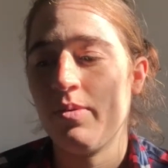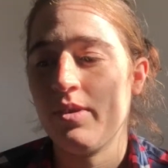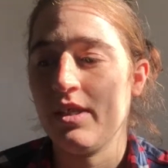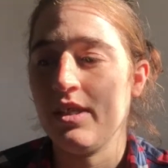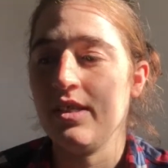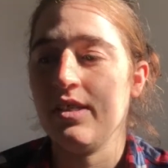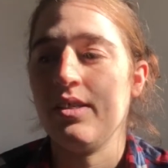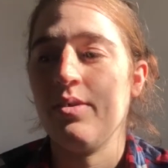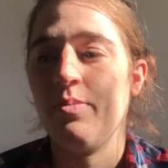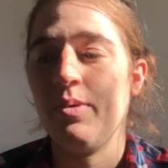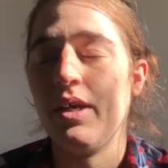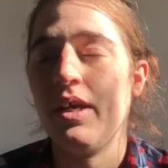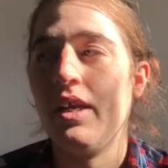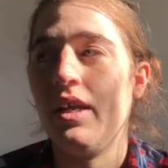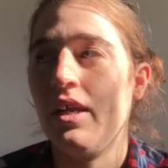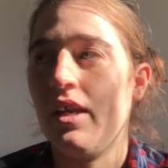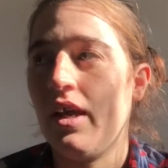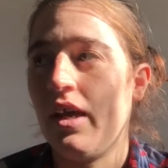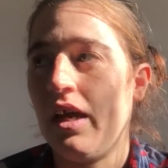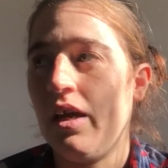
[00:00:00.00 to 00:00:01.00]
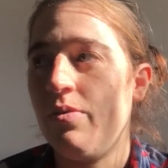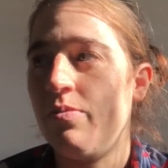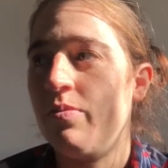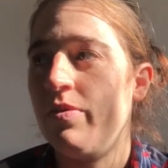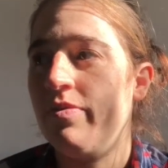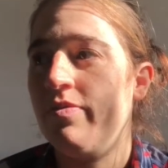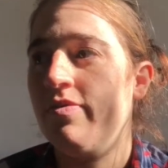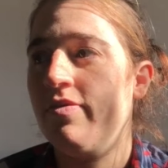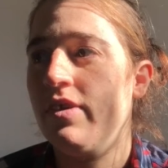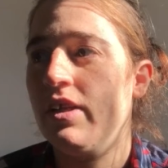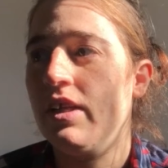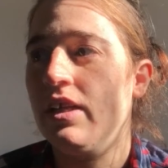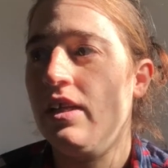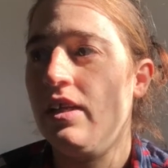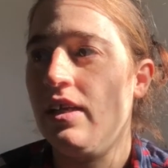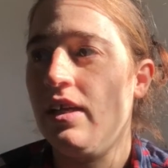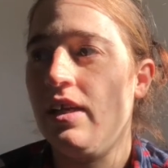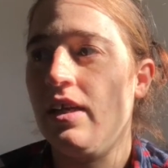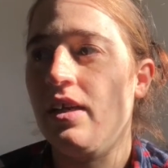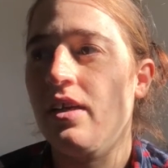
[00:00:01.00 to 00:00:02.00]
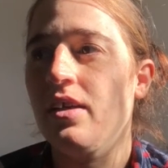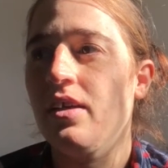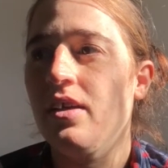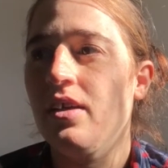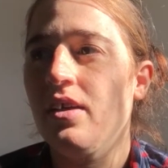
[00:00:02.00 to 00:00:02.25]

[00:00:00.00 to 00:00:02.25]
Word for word: since the beginning I have been feeling like